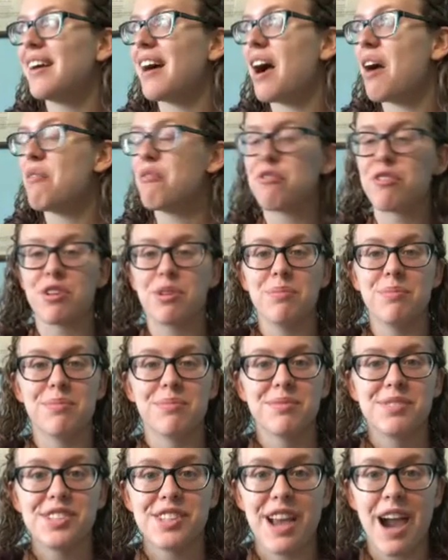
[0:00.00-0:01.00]
I'm from
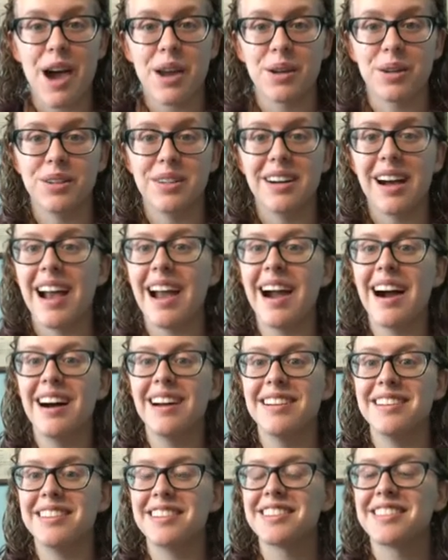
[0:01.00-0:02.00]
Seattle,
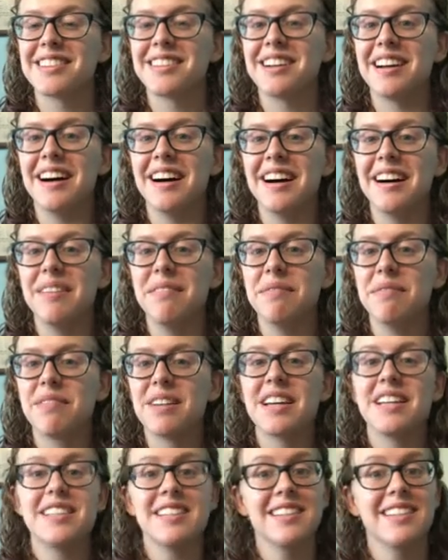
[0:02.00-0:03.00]
and
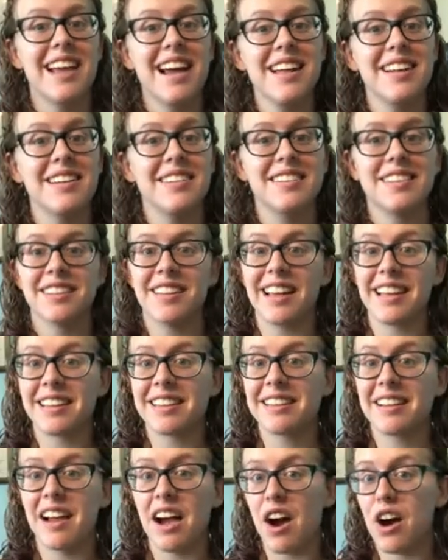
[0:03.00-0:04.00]
it did get to like
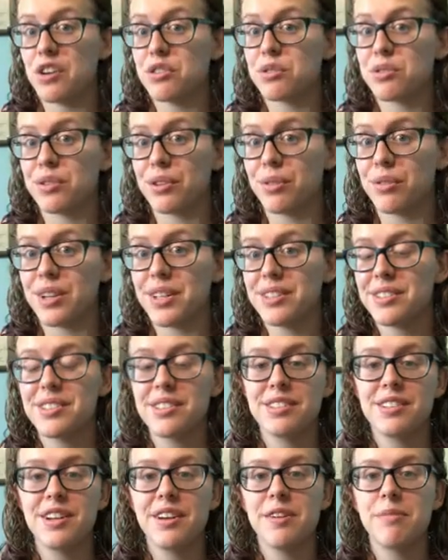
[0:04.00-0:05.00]
100 degrees
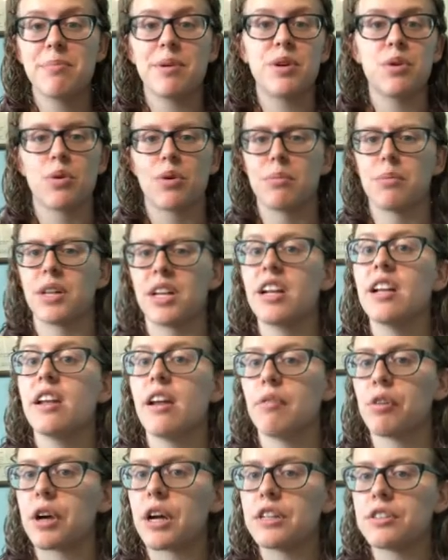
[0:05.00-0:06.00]
this year, but normally it
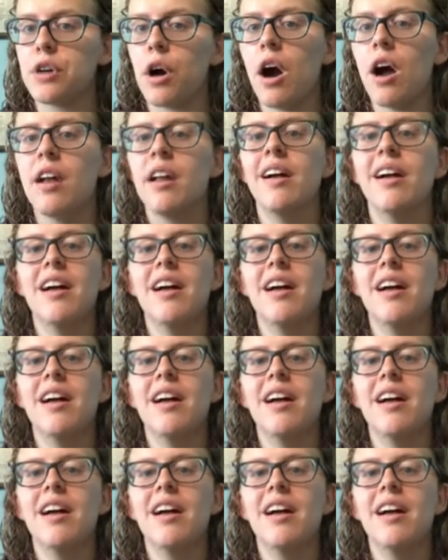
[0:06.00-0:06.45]
never gets hot.